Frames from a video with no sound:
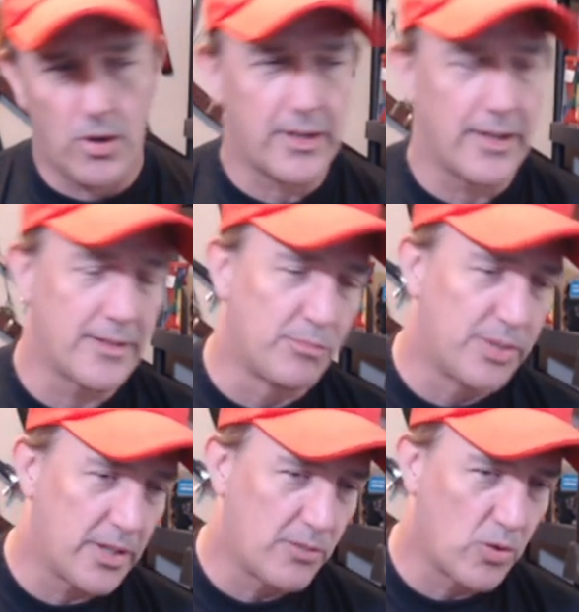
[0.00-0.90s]
kinds of
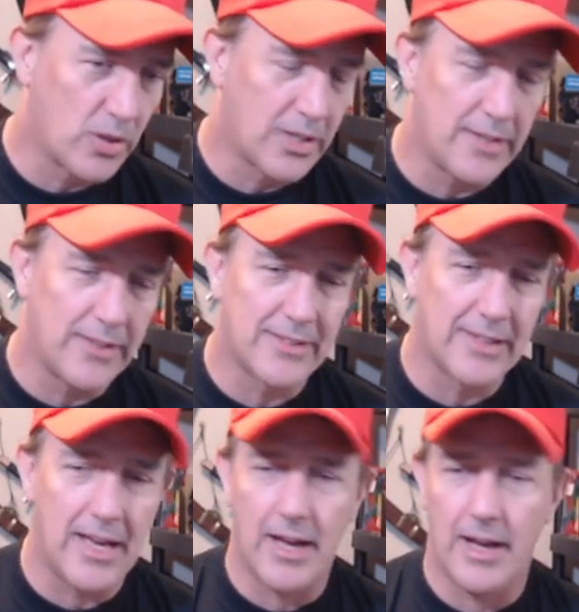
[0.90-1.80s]
blood work on these
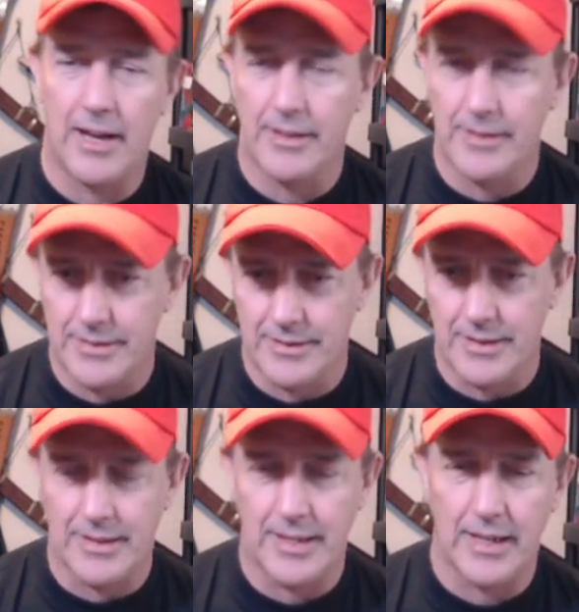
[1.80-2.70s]
guys.
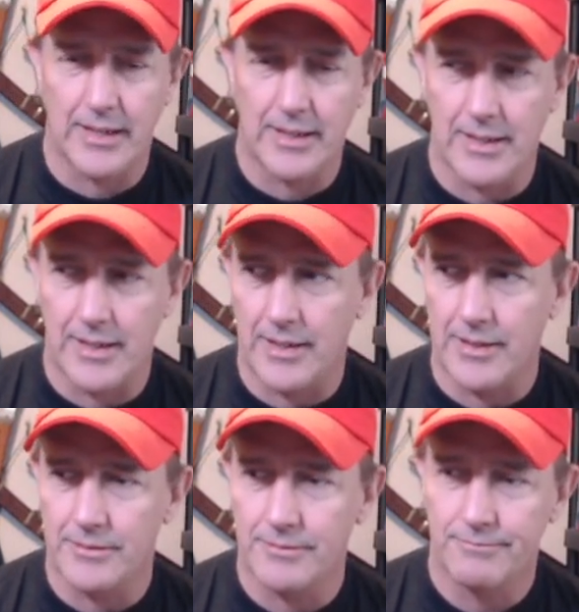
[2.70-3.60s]
They take
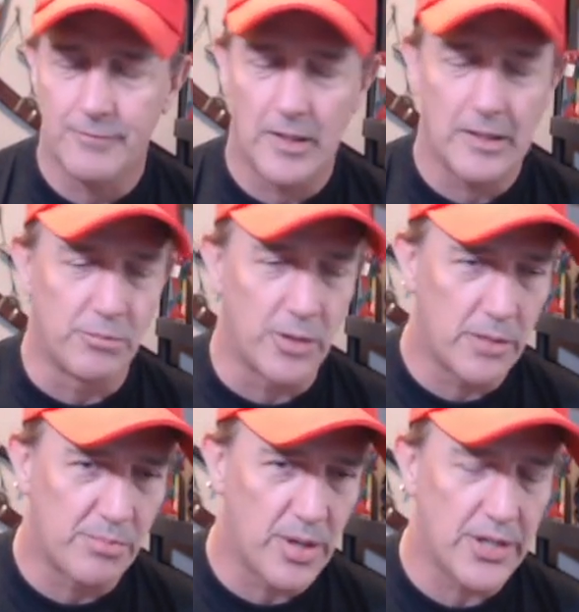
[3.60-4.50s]

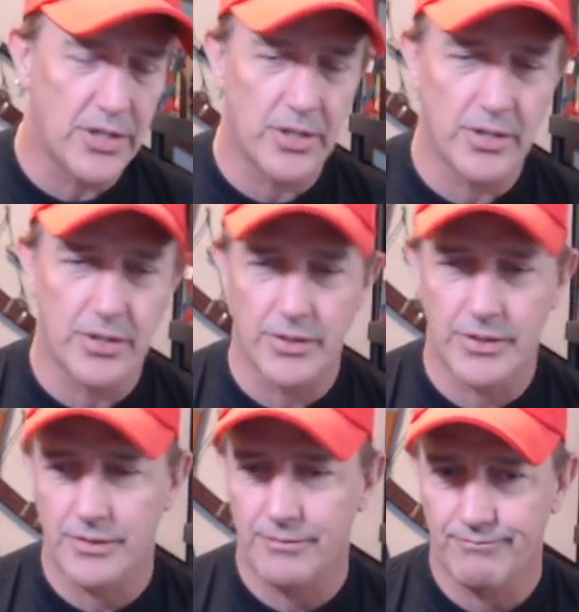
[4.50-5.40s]
blood
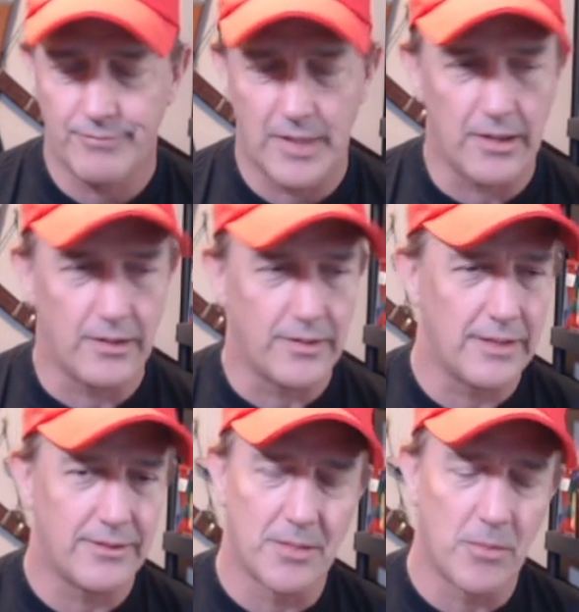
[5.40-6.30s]
pressures. You know, they
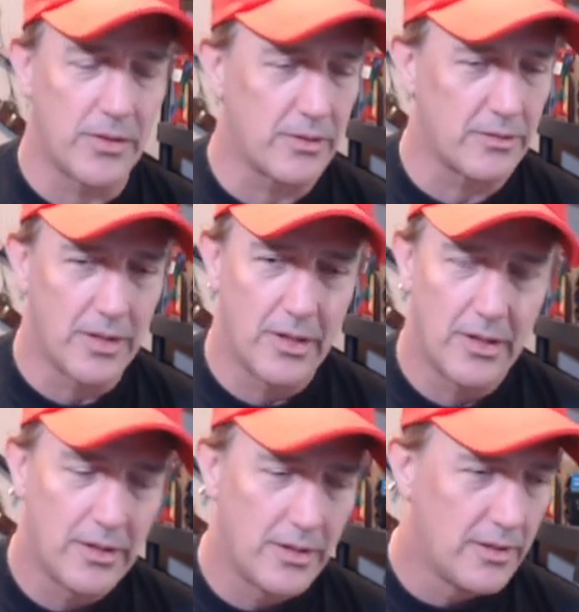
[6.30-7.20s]
had some other
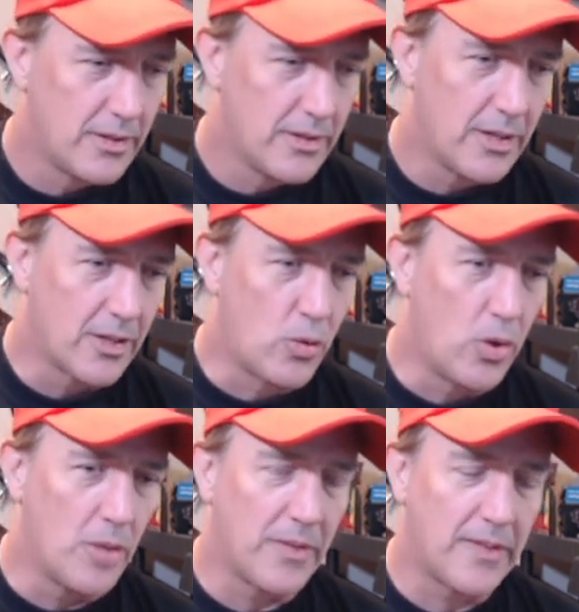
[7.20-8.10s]

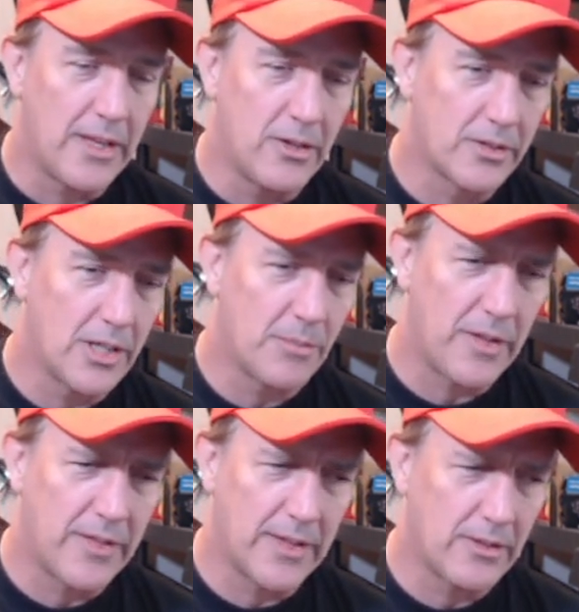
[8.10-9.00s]
equipment they hooked up. I
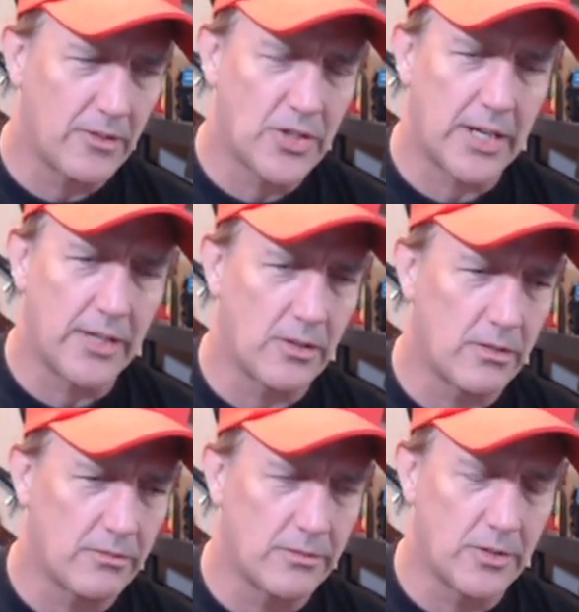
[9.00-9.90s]
think they were checking
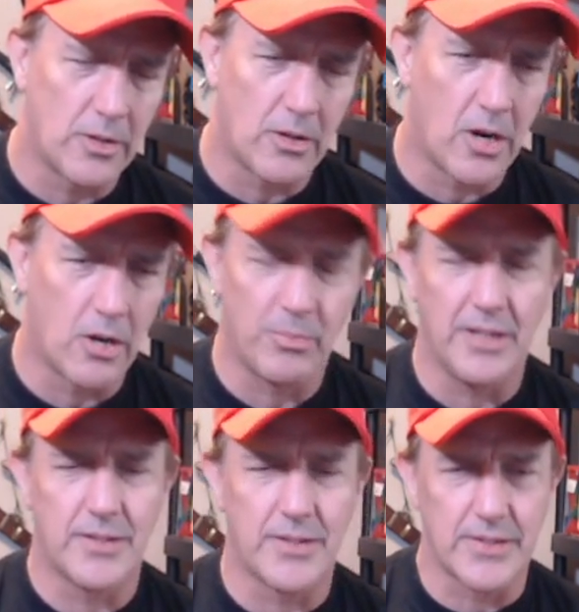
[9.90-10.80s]
their
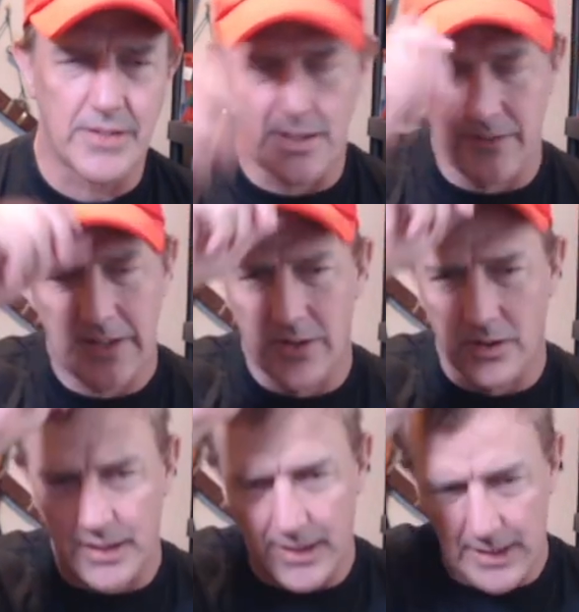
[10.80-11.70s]
heartbeats and stuff. That
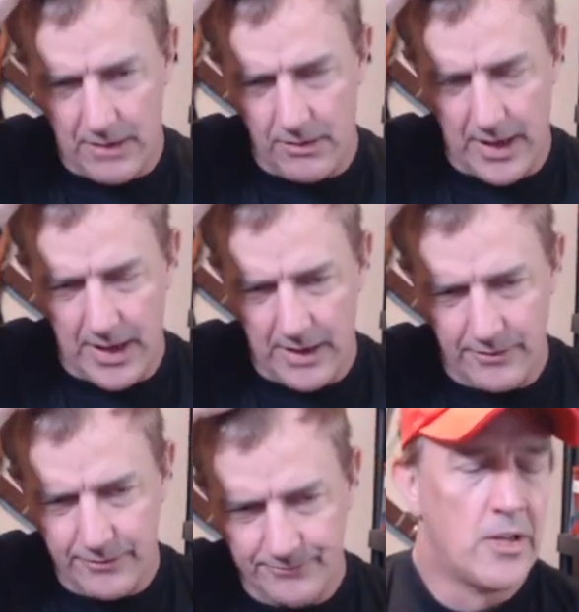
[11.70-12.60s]
took like an hour and a
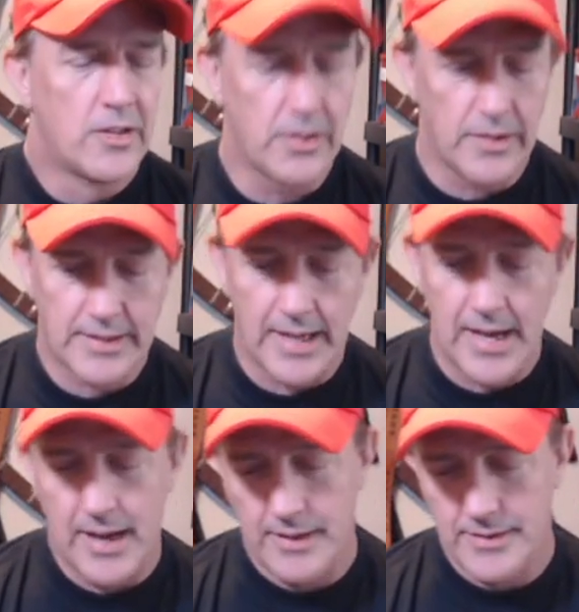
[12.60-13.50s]
half. So these
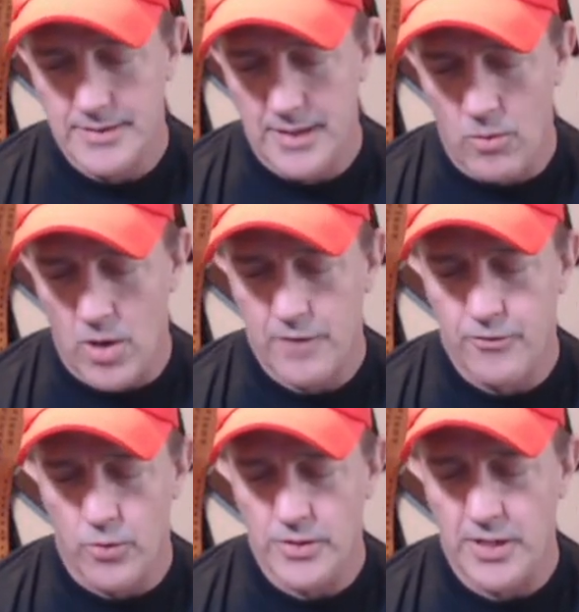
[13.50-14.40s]
guys, they walk
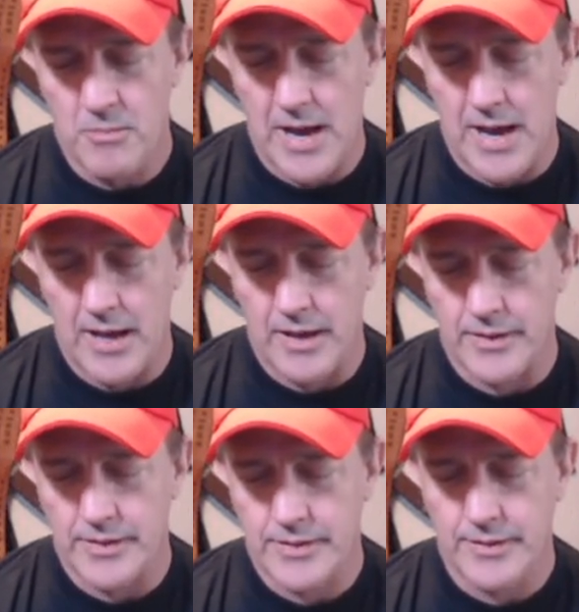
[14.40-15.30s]
14
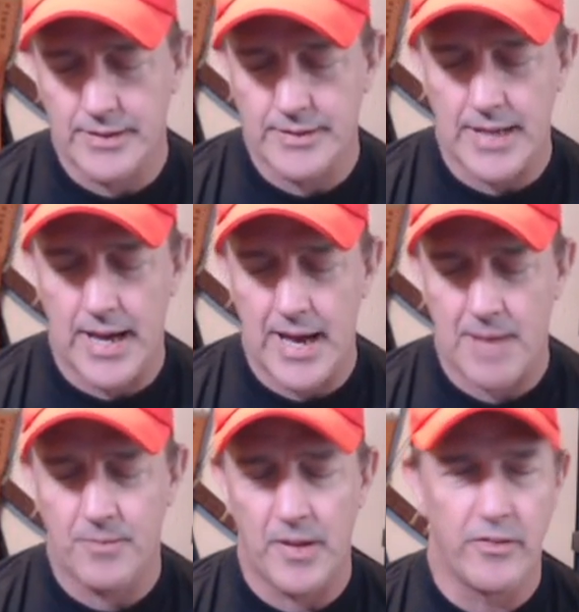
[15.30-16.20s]
miles. They
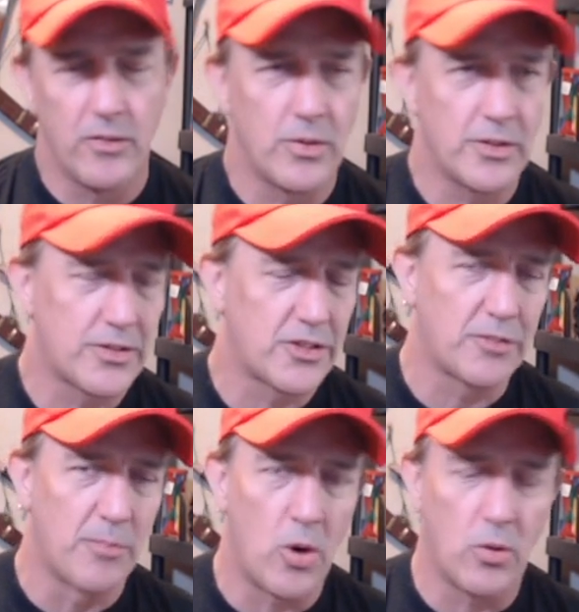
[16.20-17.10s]
stop. Everyone's
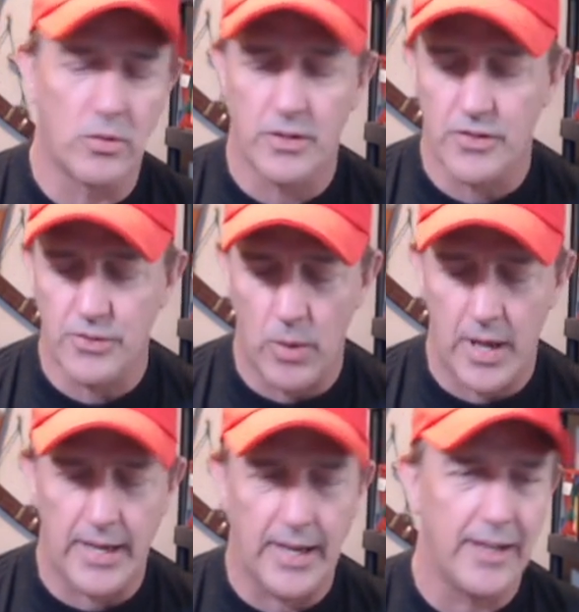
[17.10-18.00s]
smoked and
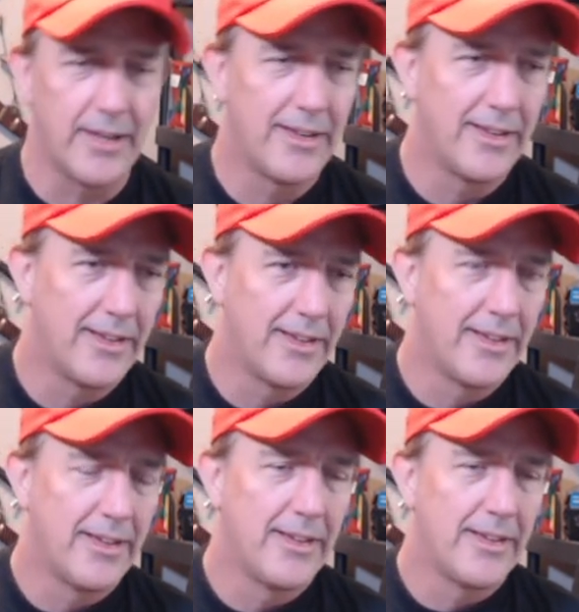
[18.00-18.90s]
sweaty.
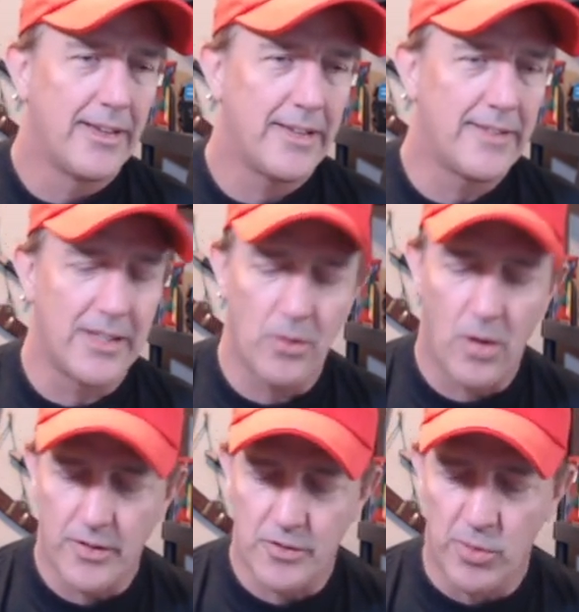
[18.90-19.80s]
And they do
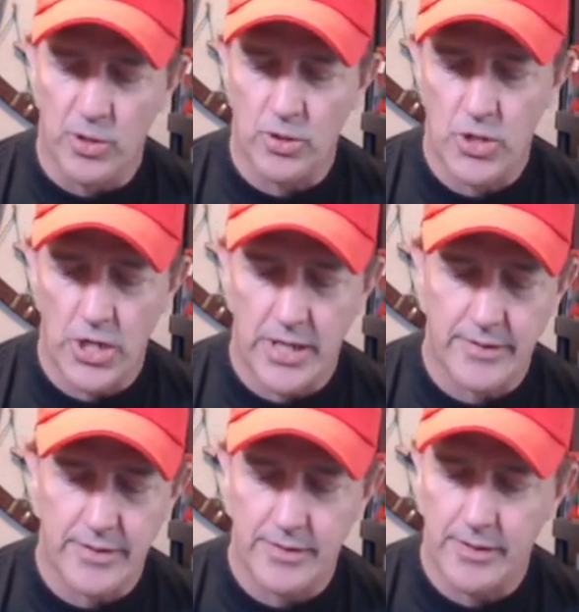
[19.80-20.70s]
all this
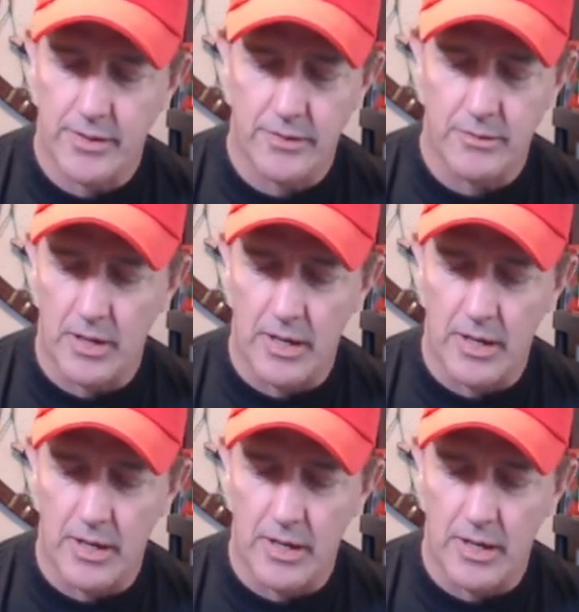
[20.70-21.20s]
bullshit, you know,